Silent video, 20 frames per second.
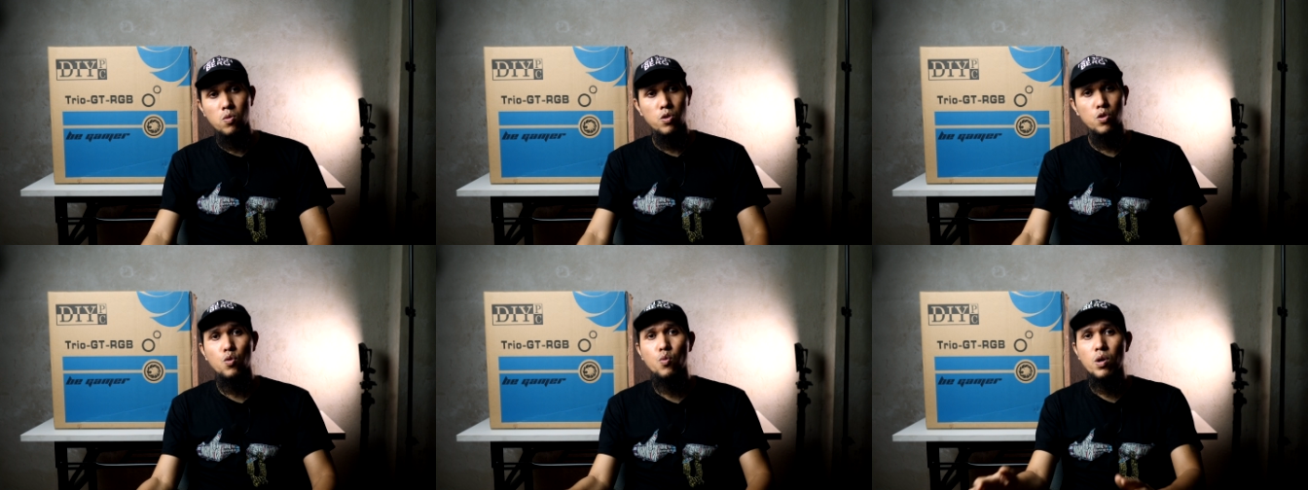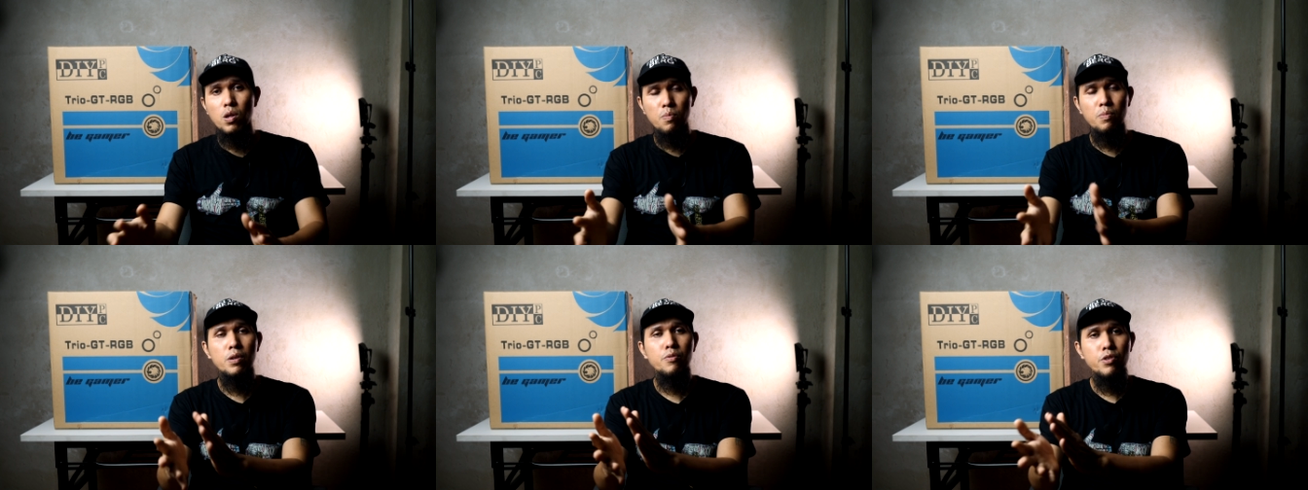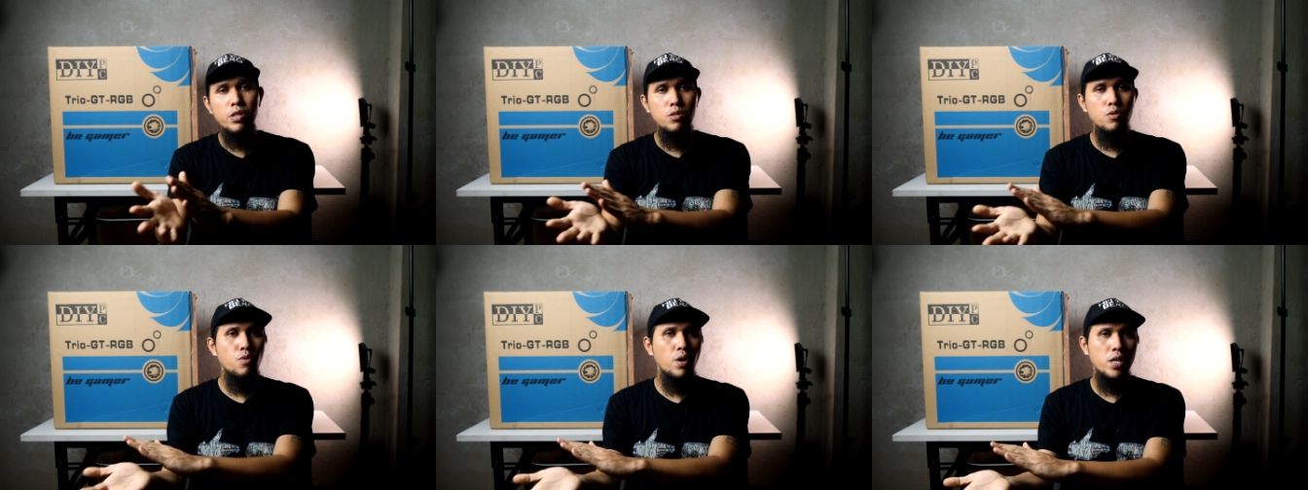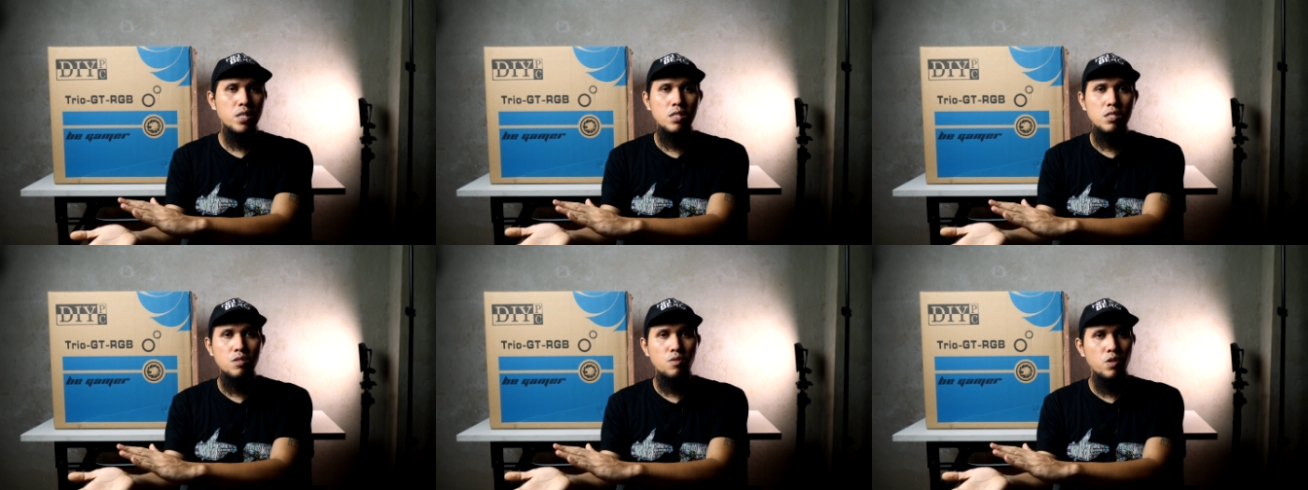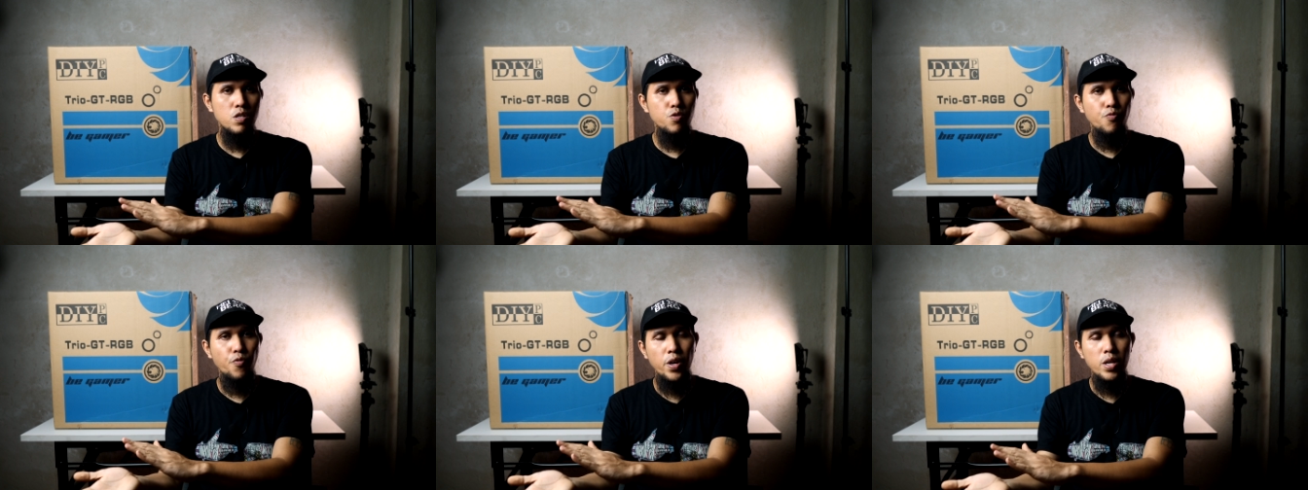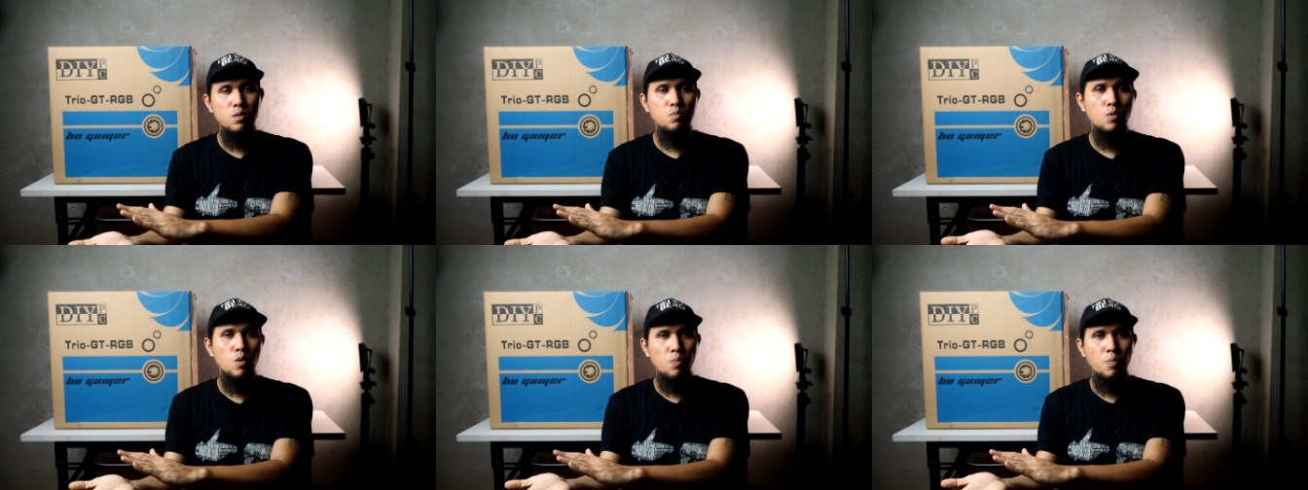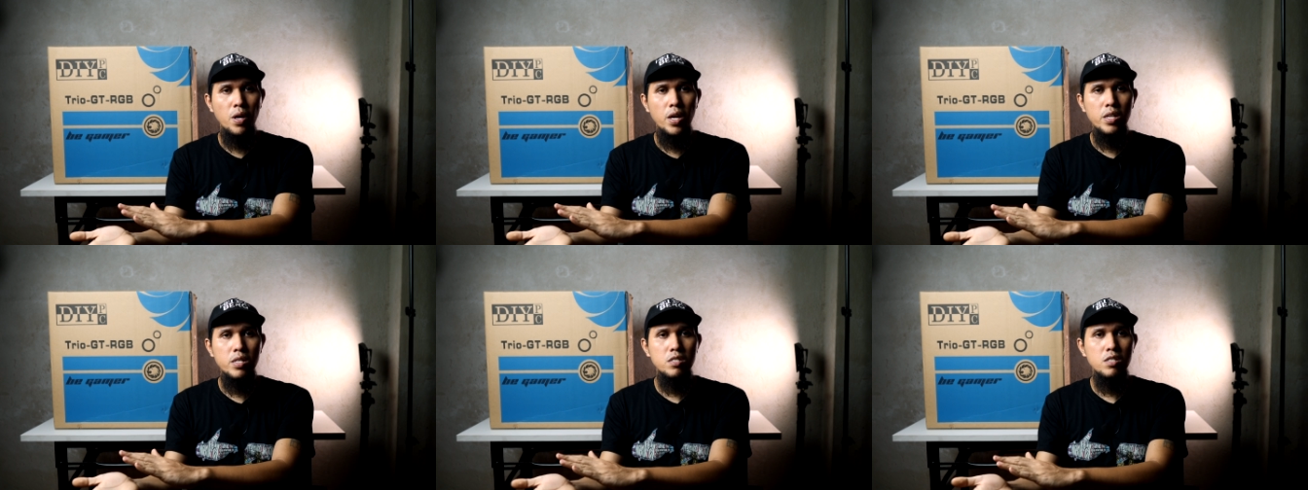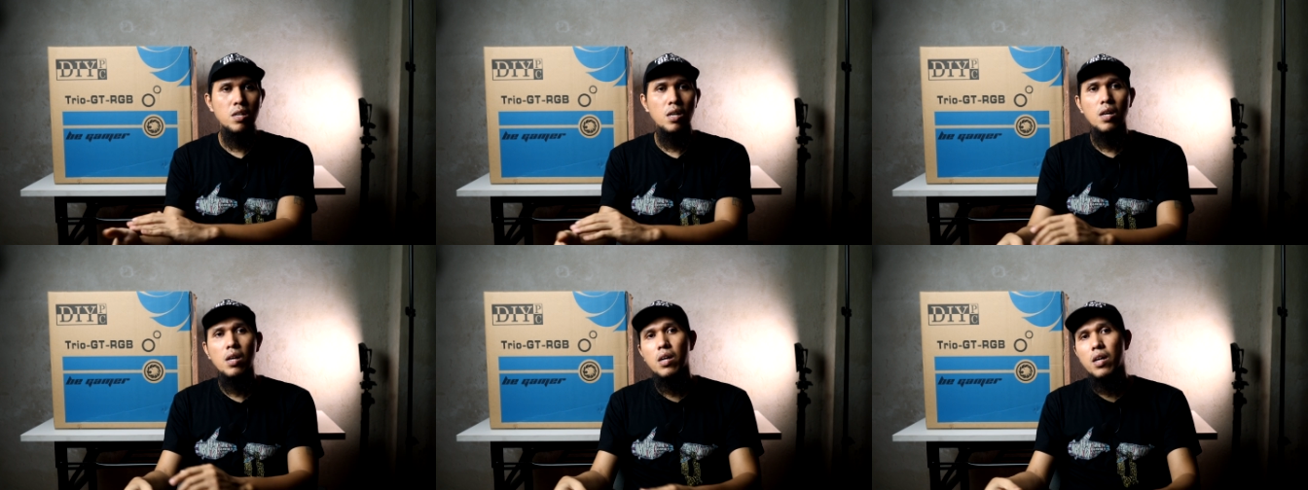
You will be redirected to his Facebook page,